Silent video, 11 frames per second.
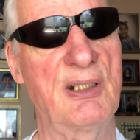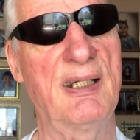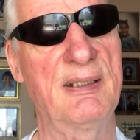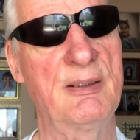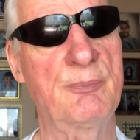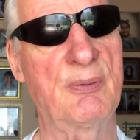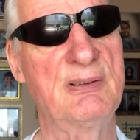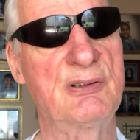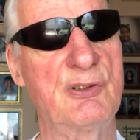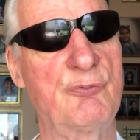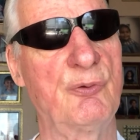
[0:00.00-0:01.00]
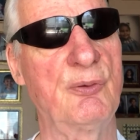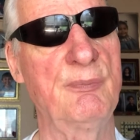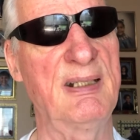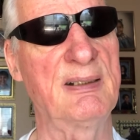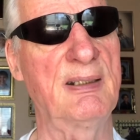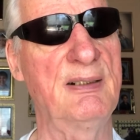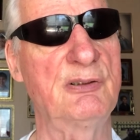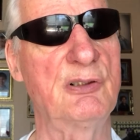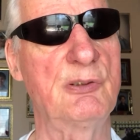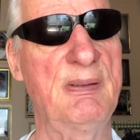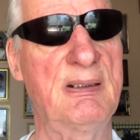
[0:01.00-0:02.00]
high prices for
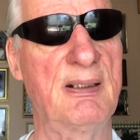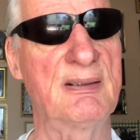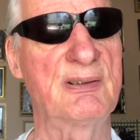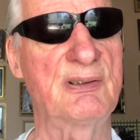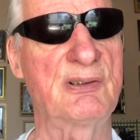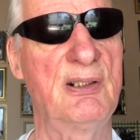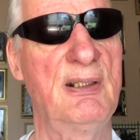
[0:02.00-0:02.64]
medications because